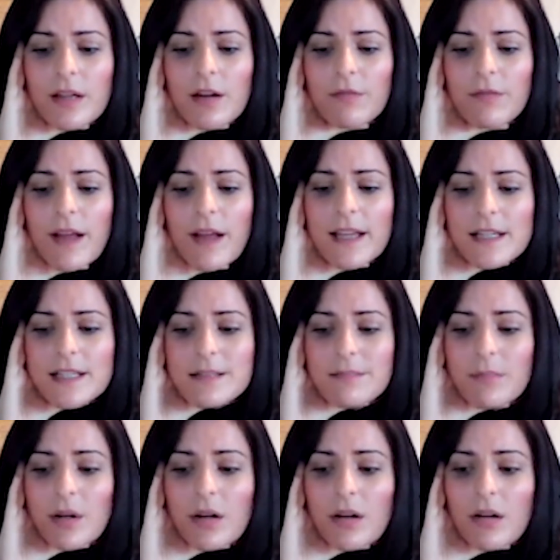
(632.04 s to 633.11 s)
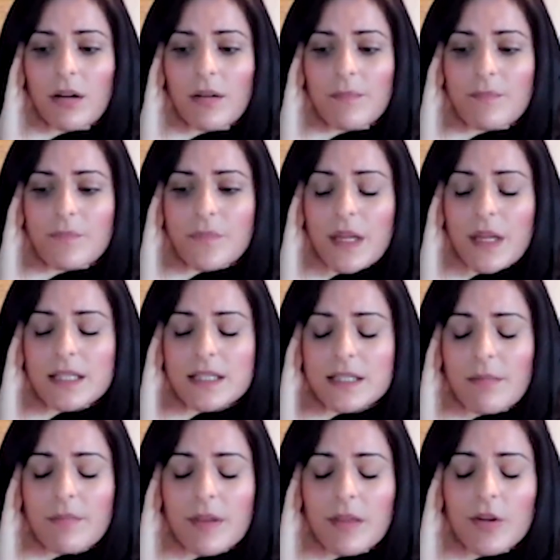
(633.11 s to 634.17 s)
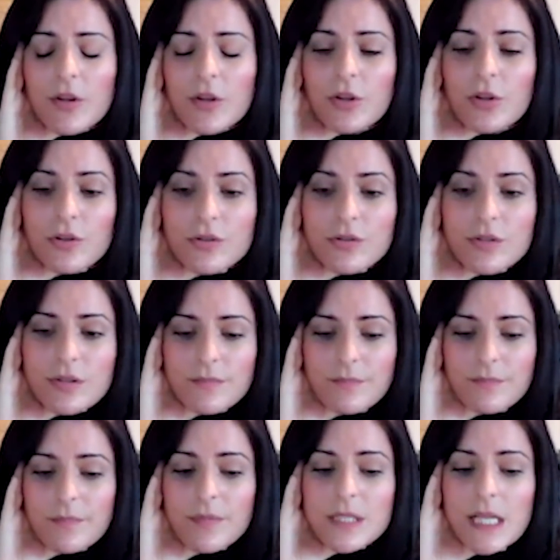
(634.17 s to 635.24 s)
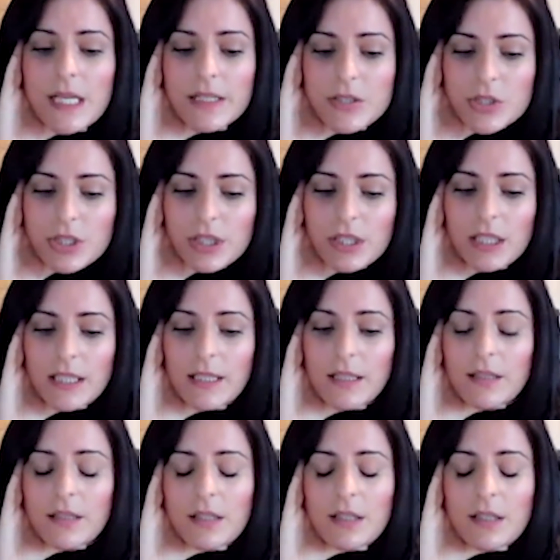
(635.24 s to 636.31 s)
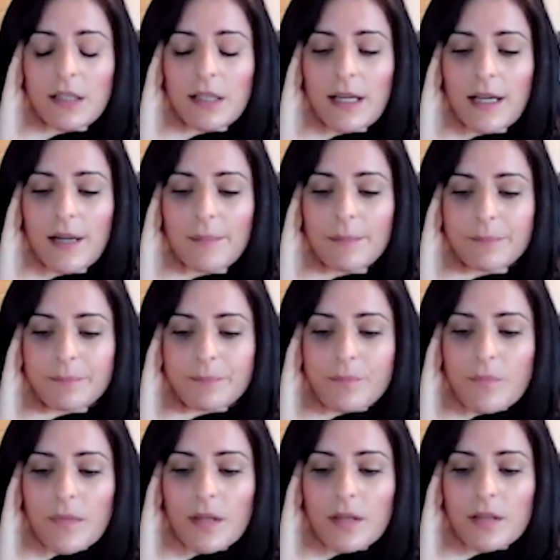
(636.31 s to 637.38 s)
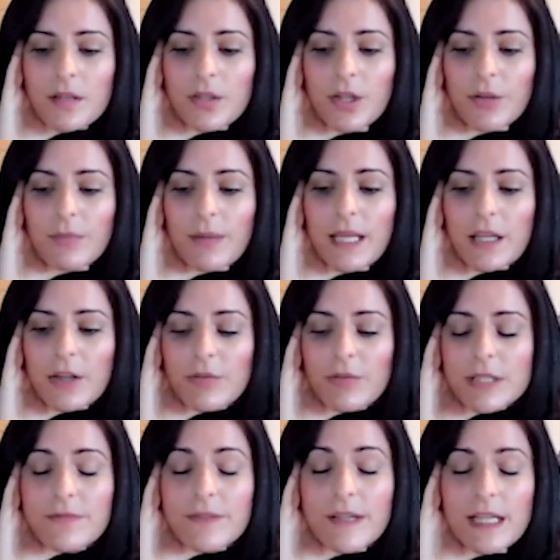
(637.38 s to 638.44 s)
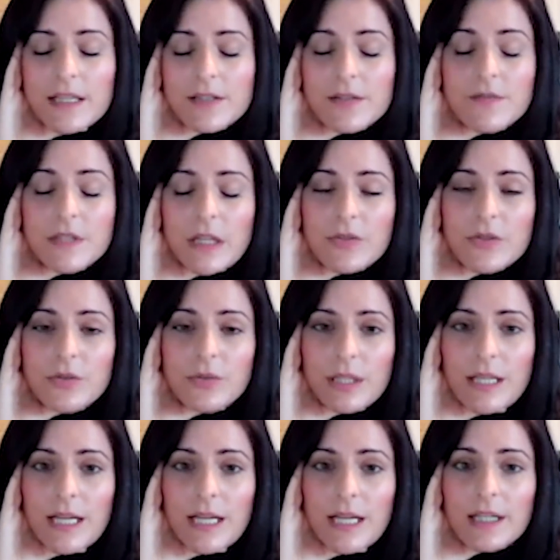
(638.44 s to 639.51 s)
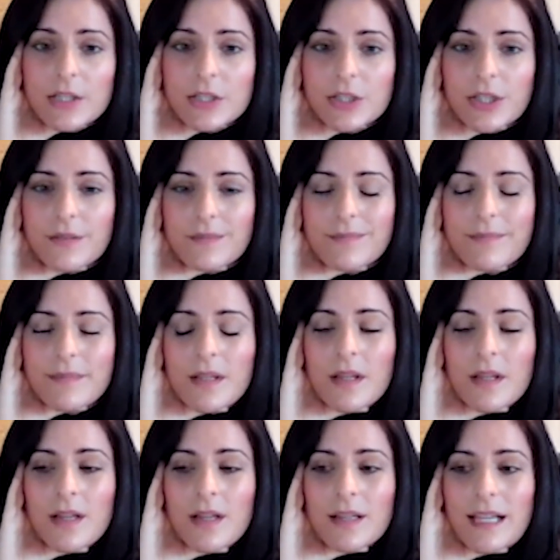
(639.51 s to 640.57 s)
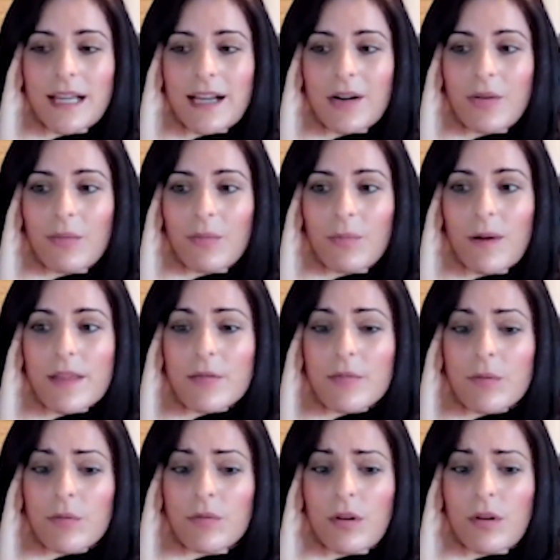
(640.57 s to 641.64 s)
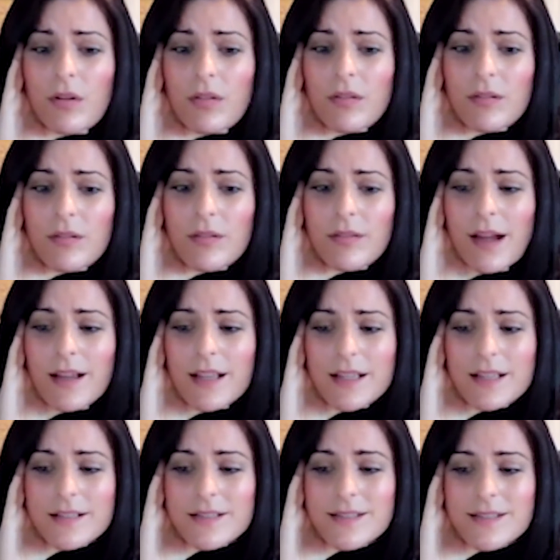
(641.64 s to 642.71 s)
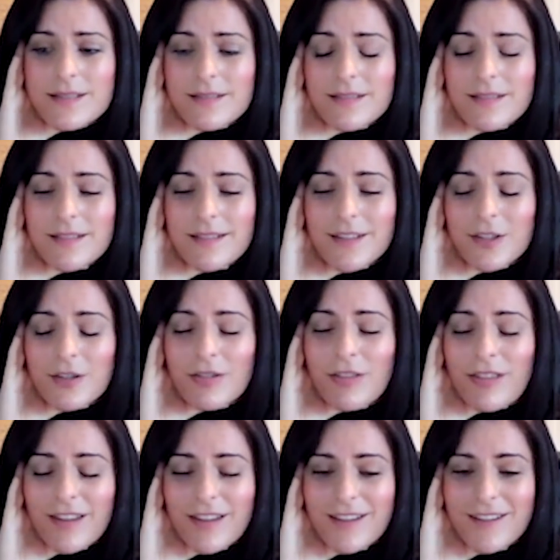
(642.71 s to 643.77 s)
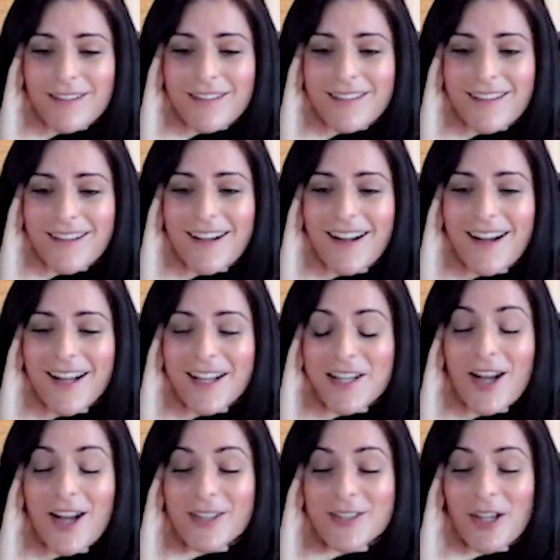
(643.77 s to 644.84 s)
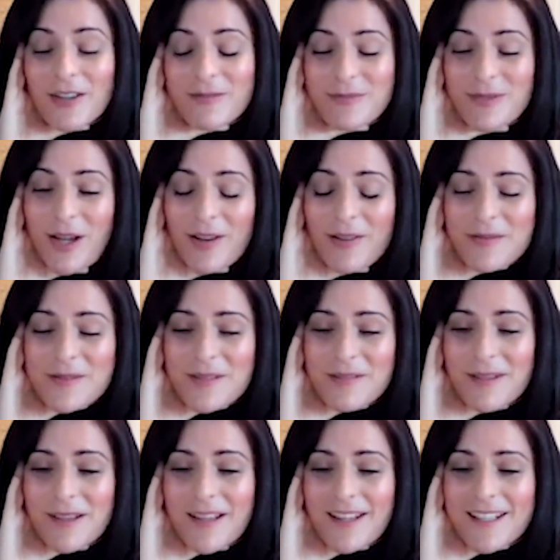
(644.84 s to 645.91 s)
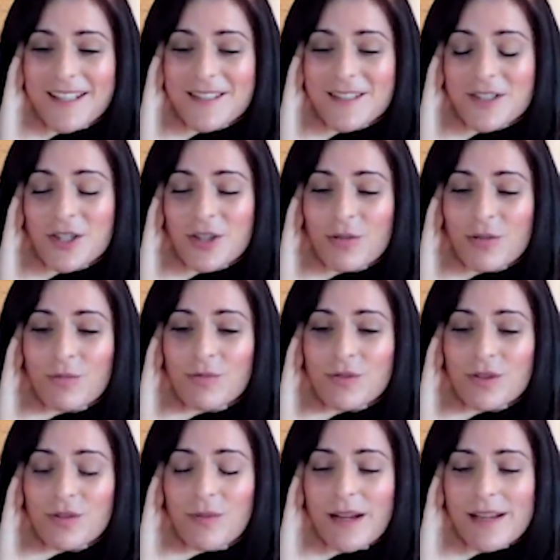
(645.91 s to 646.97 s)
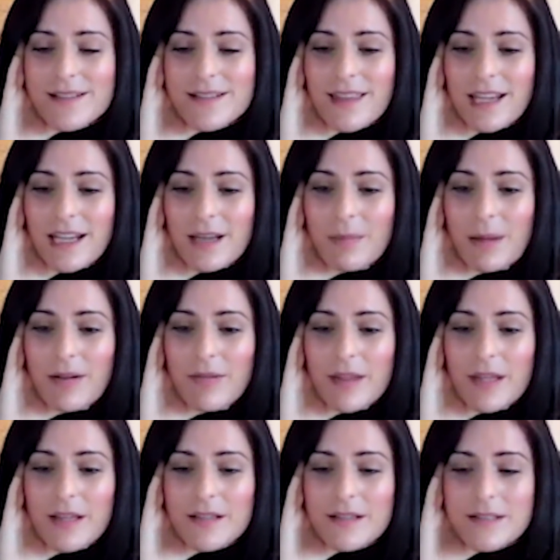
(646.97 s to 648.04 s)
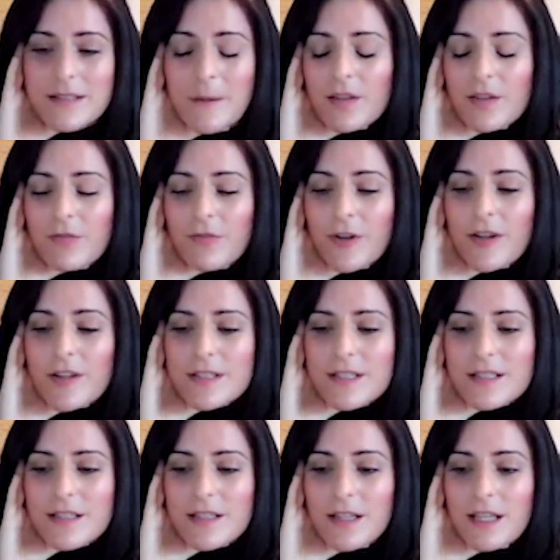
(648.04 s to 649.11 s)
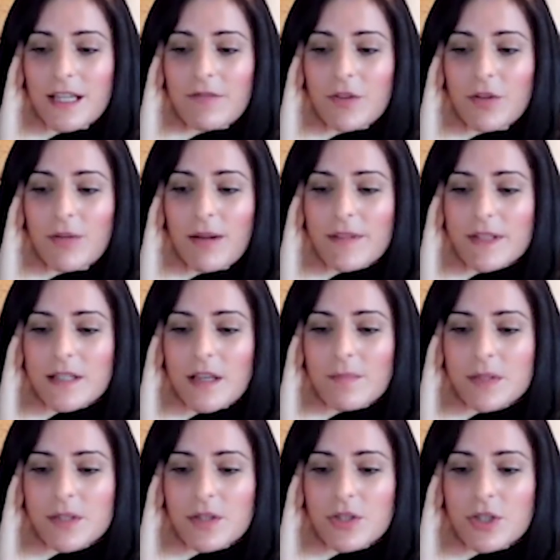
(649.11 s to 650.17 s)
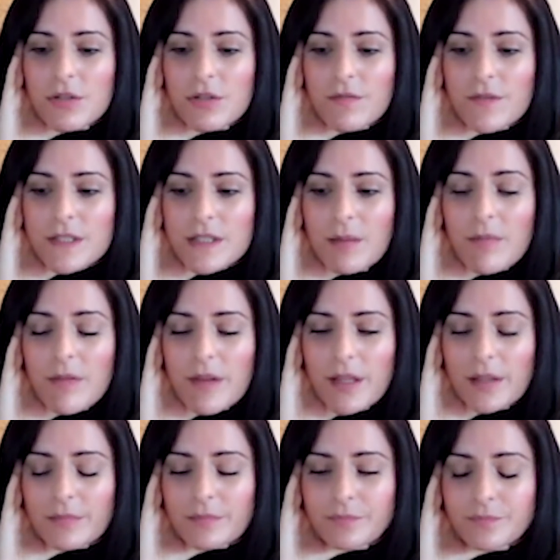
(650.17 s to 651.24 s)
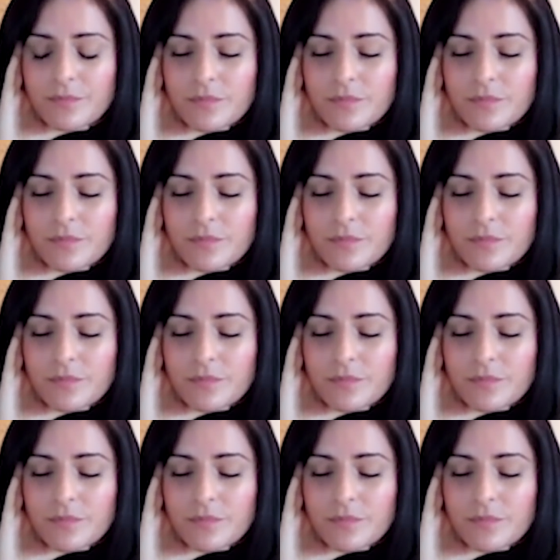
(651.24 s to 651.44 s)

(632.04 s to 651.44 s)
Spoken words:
of ASMR is something that could potentially, increase feelings of social connection. Now, whether or not that is a good thing, I don't know. So I guess there's two ways to think about this. The first is that if you have a substitute for something